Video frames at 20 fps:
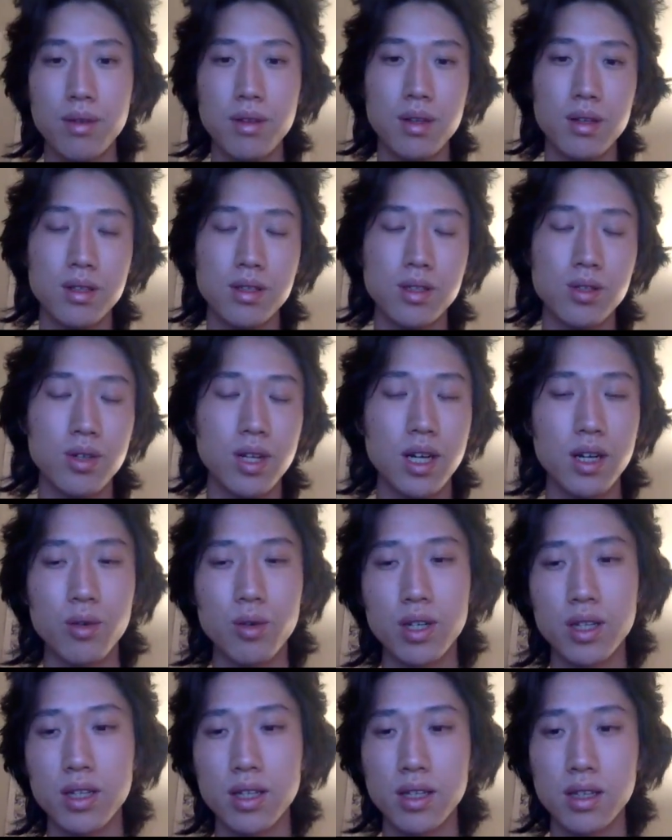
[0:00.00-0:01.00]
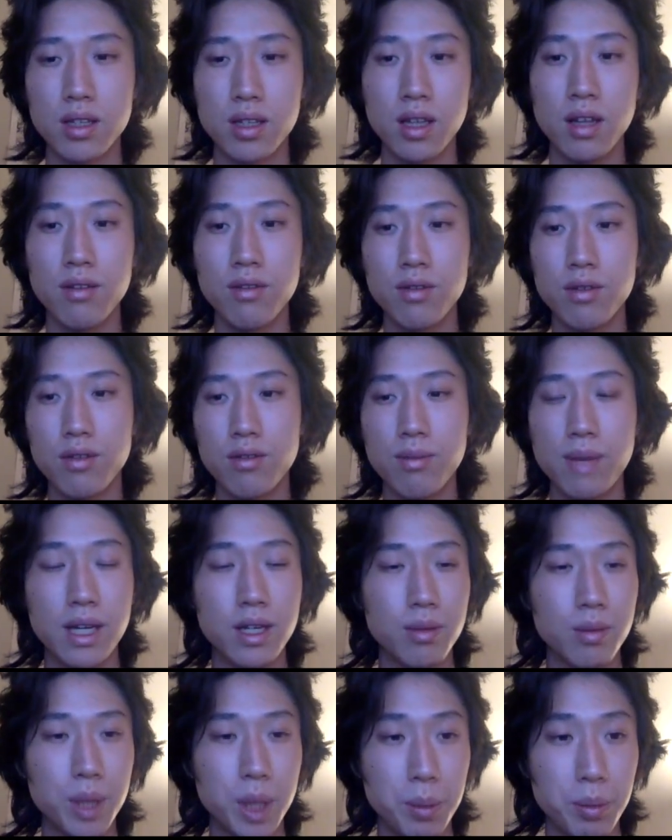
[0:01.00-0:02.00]
They're still not quite at the level of
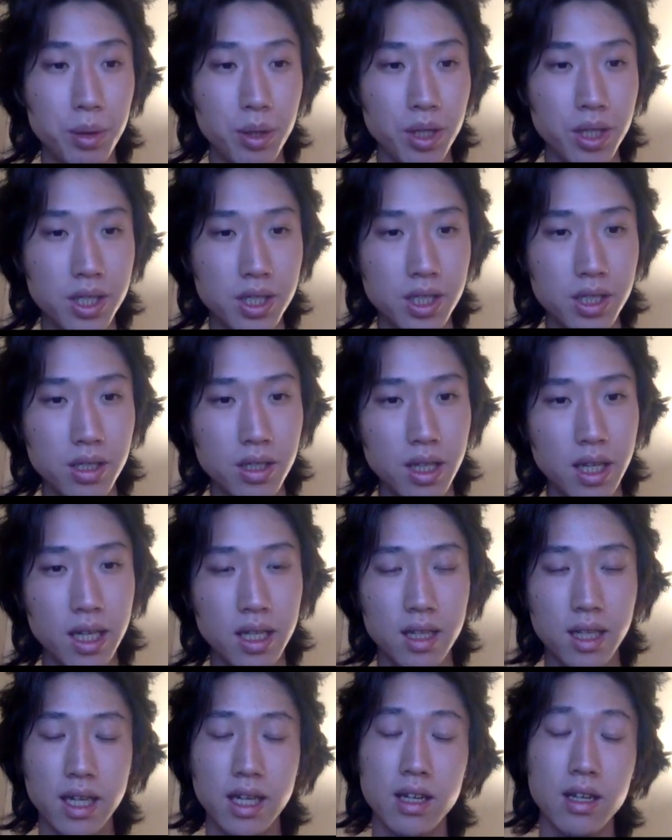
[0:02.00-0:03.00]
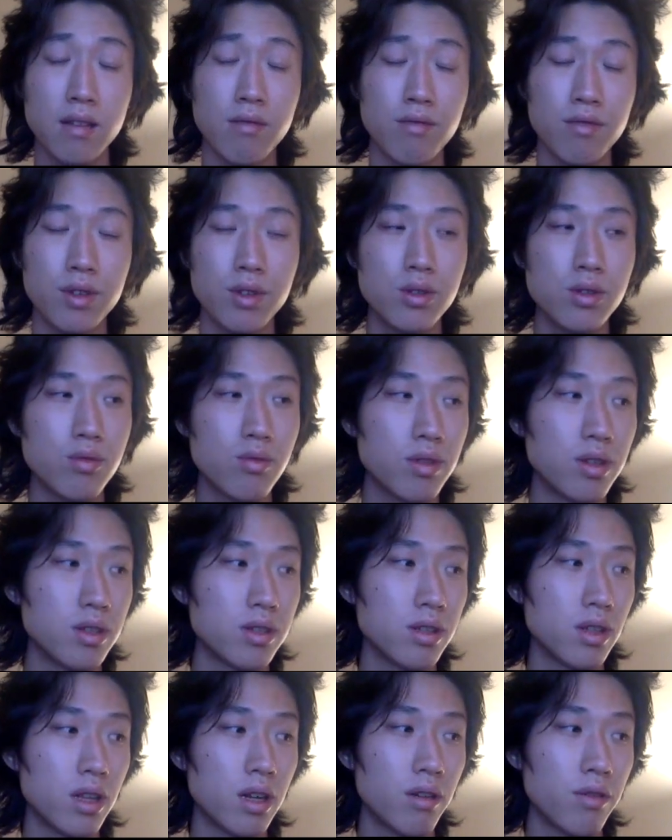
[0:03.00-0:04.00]
manual manipulation, and they get confused when
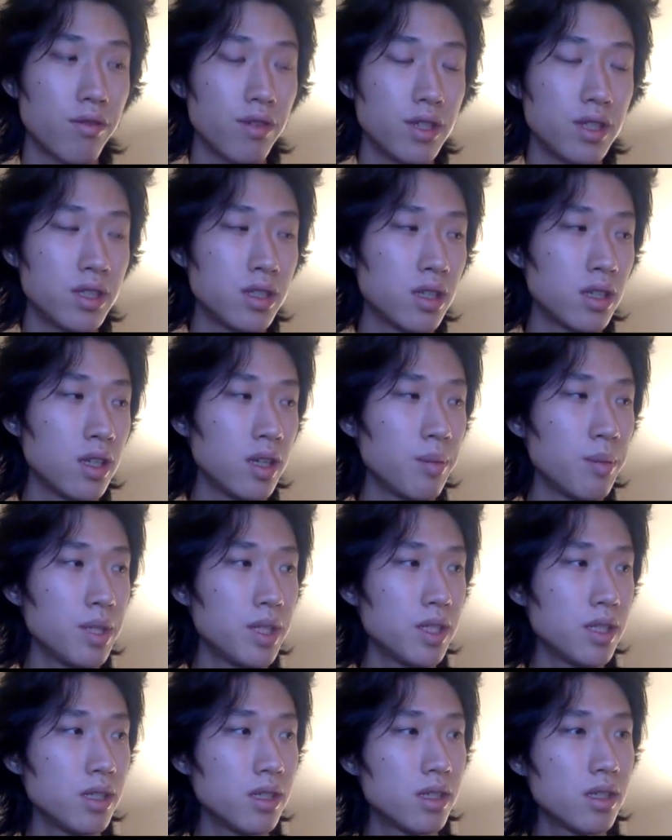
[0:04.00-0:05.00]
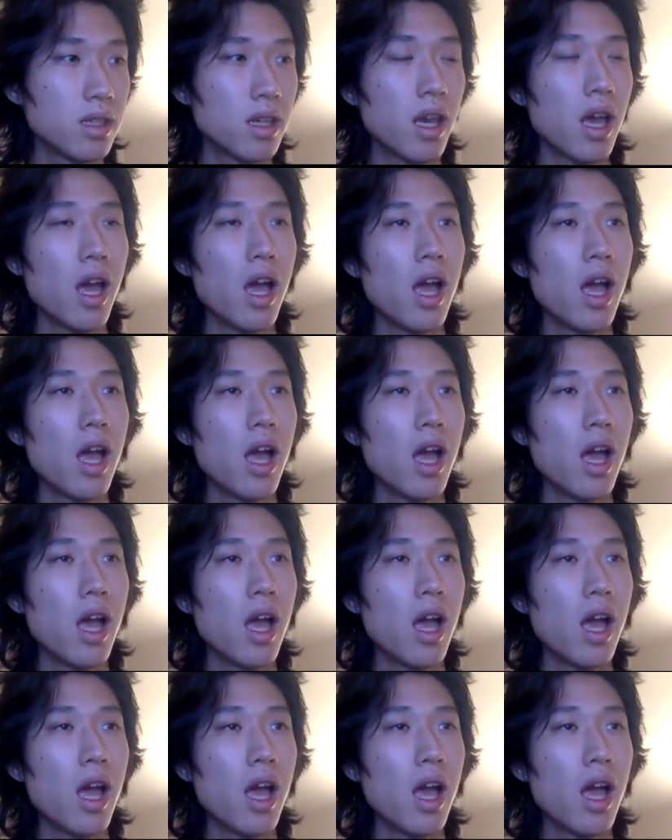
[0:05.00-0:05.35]
there's a lot of features on the images,